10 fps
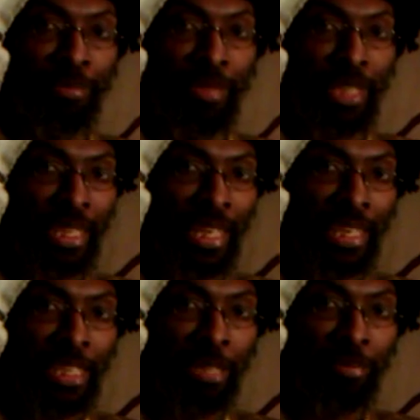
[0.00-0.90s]
the
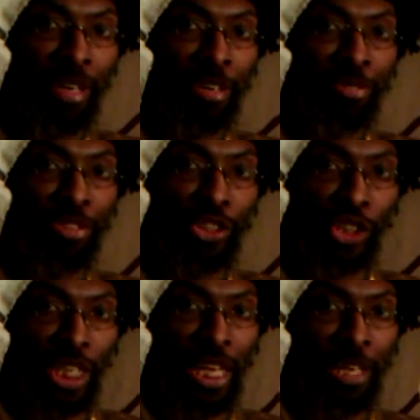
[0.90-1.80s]
kingdom of
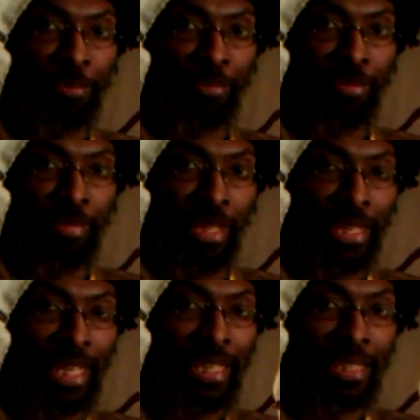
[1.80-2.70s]
Jah.
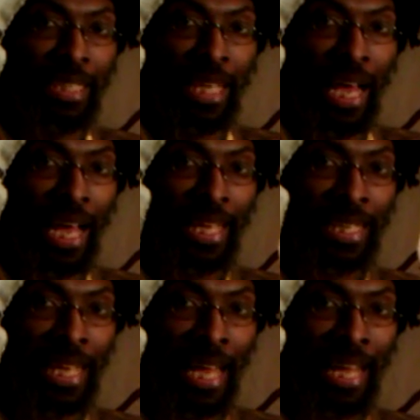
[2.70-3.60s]
And that is
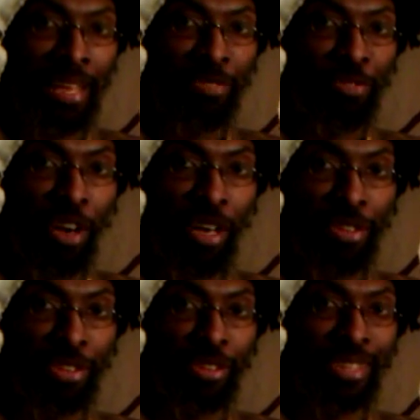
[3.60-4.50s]
I,
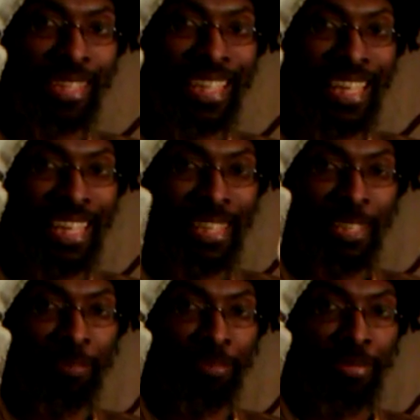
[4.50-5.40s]
Father's
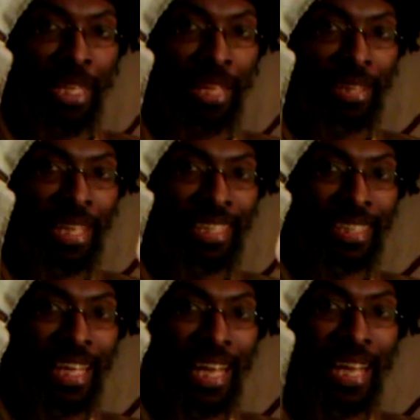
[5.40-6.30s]
kingdom. And that is
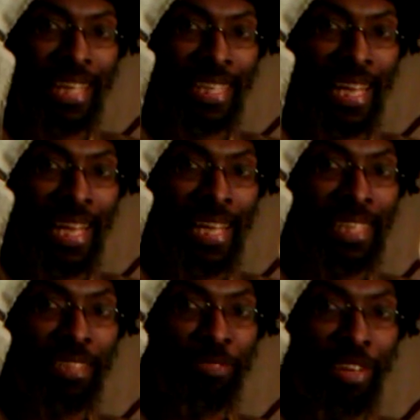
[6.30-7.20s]
I,
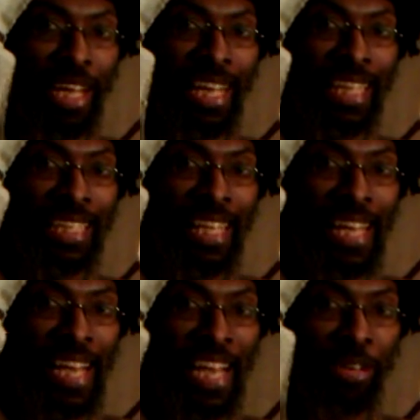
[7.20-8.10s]
divine
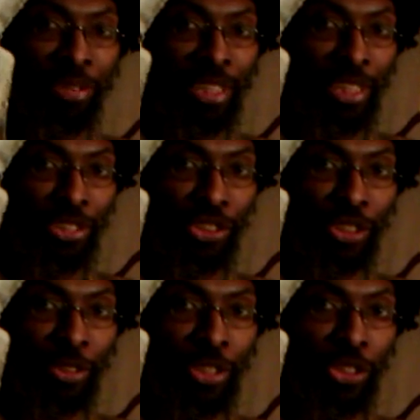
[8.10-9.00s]

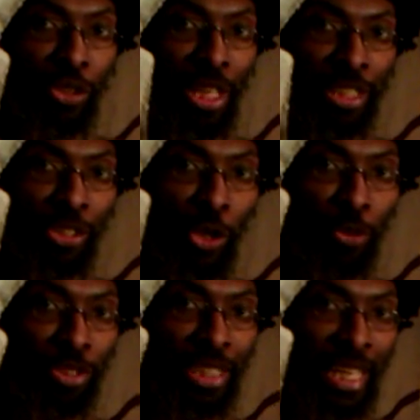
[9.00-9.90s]
heritage. So let us
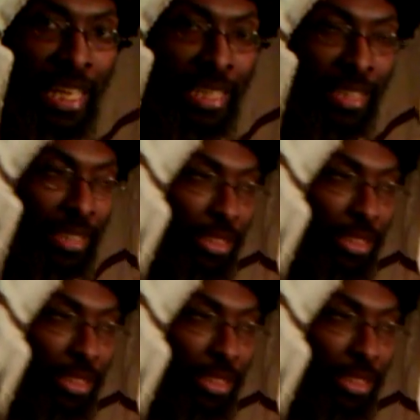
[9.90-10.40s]
understand this,